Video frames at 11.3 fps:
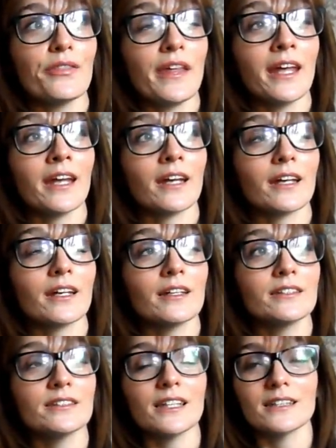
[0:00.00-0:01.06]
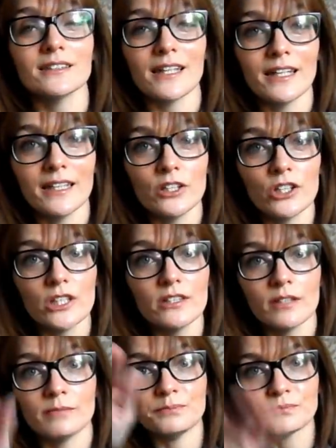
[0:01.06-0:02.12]
think, 16
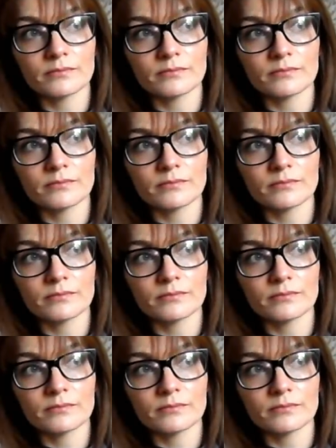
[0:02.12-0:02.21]
inches